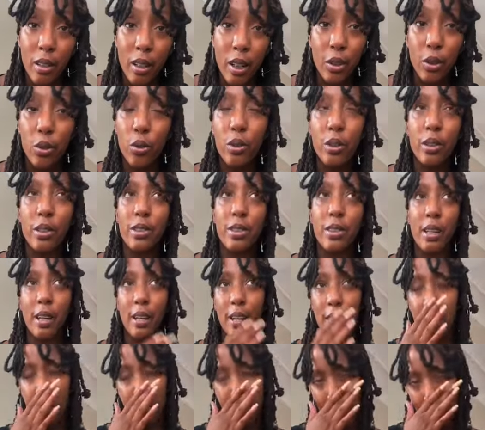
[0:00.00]
Like, you can
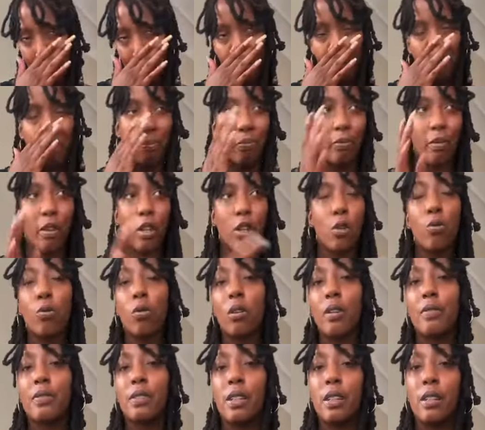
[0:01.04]
say you
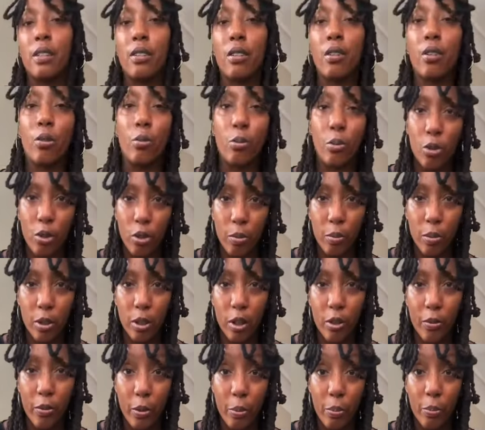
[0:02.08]
love to eat a home-cooked
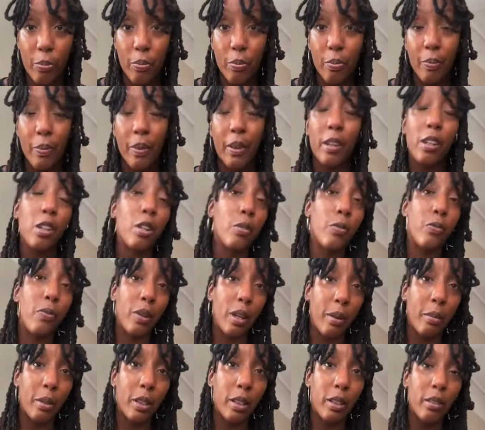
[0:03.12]
meal from your
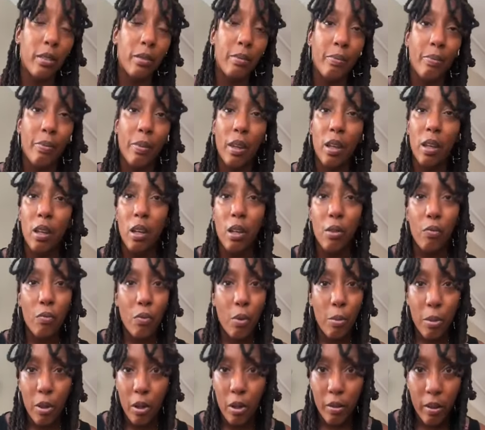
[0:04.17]
family,
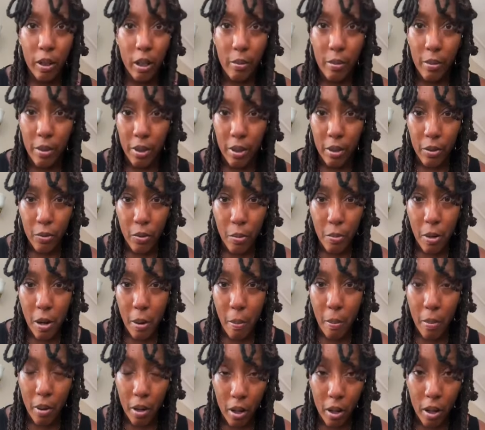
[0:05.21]
from your grandmother, from your
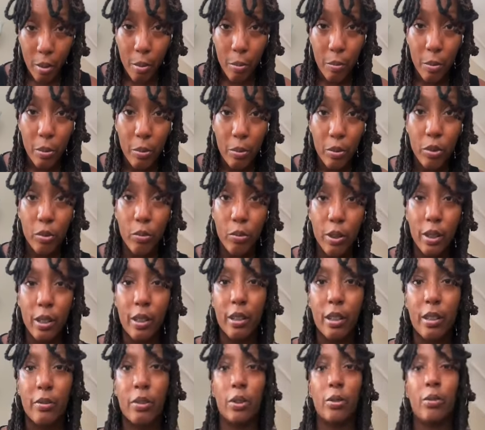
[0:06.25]
mom, and people who really
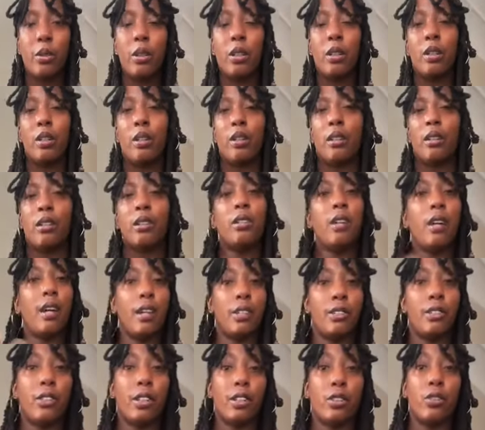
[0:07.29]
love you.
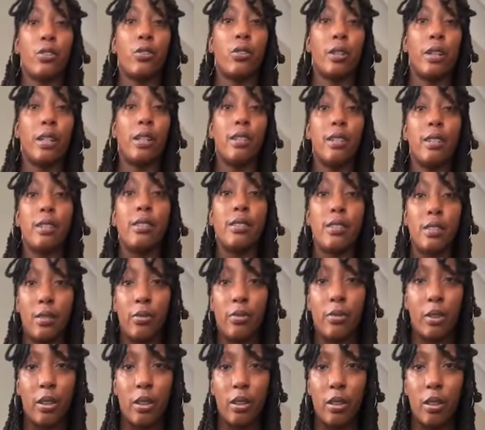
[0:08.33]
Yes, that's going to hit
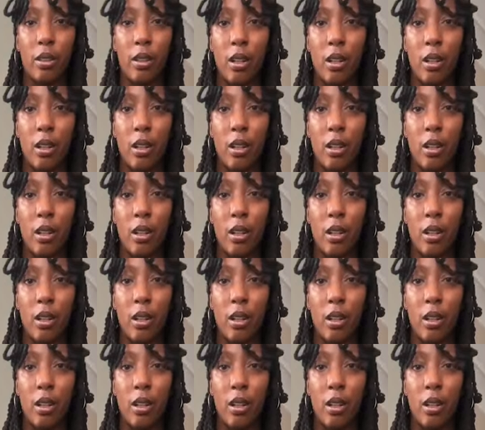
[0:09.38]
different.